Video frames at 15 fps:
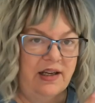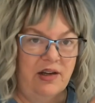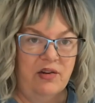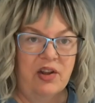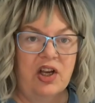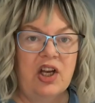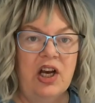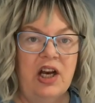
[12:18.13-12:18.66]
you know,
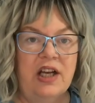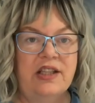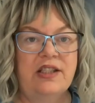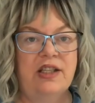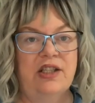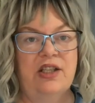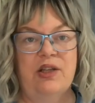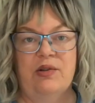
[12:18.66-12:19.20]
the
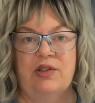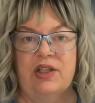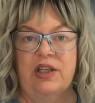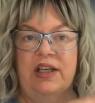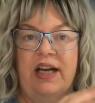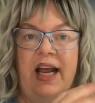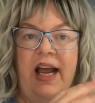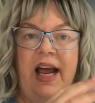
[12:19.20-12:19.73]

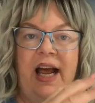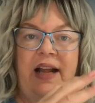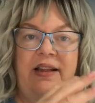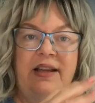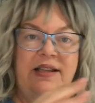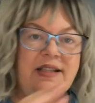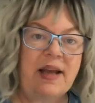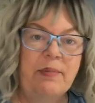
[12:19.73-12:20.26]
Constitution and
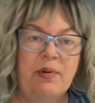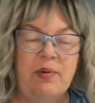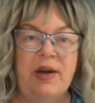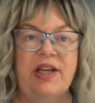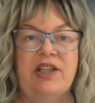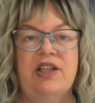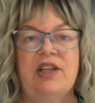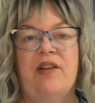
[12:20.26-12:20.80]
the
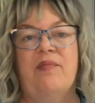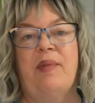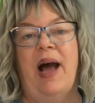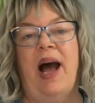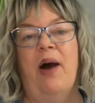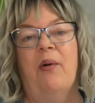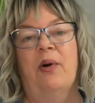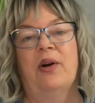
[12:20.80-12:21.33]
separation of
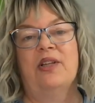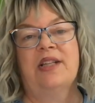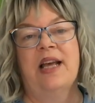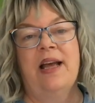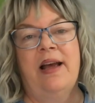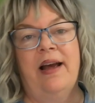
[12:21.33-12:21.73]
powers